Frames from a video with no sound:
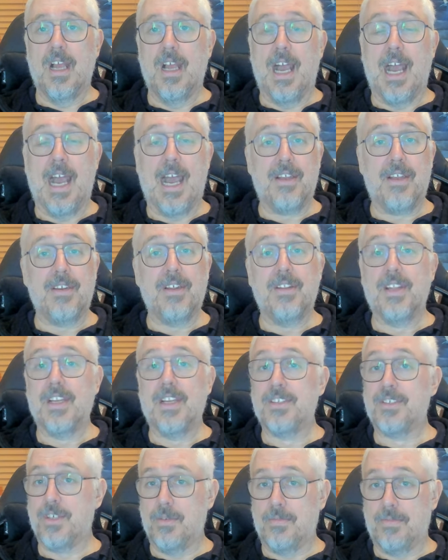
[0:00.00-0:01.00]
and their
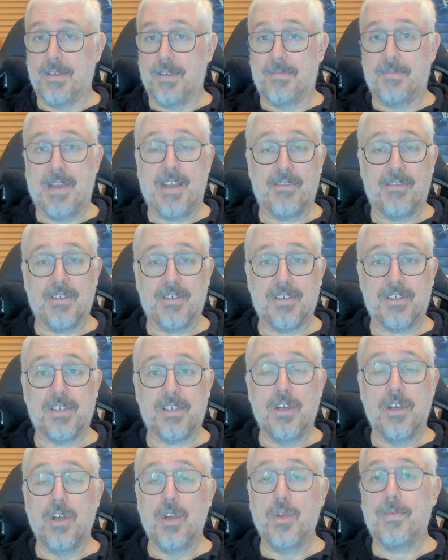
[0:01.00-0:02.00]
stupid parents
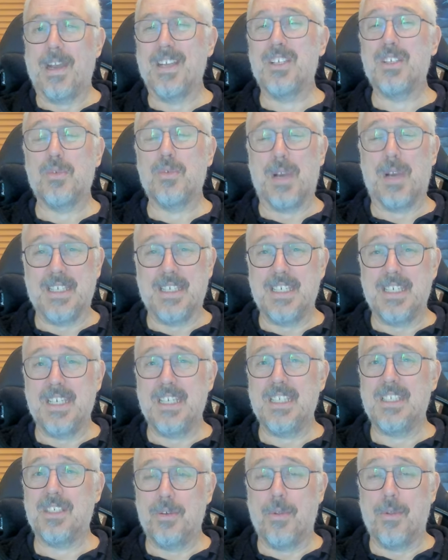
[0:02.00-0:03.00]
who pay
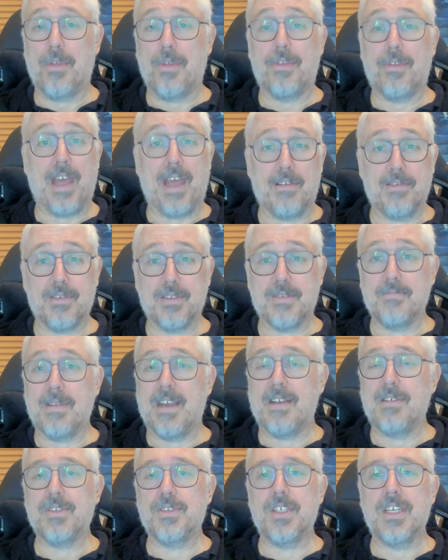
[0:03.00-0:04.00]

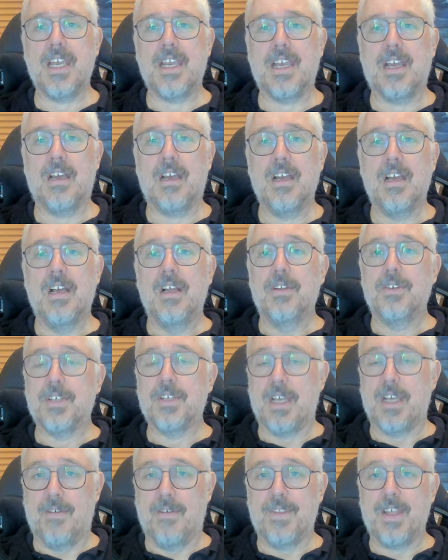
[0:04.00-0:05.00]
£22,000 a year to
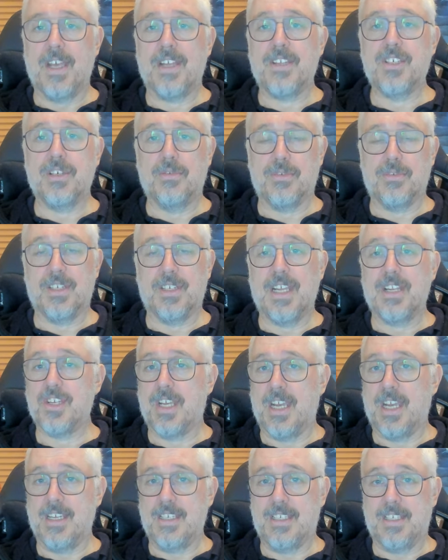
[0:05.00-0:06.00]
have their children
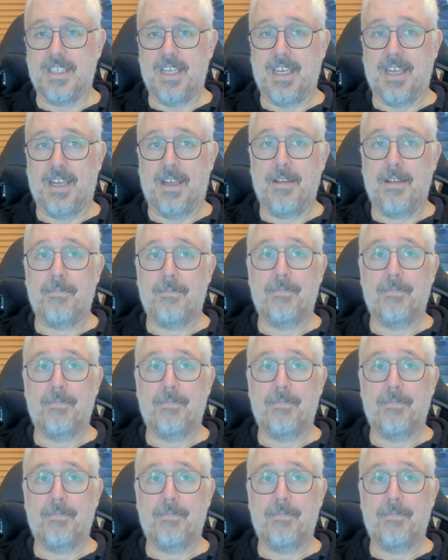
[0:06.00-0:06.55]
educated here.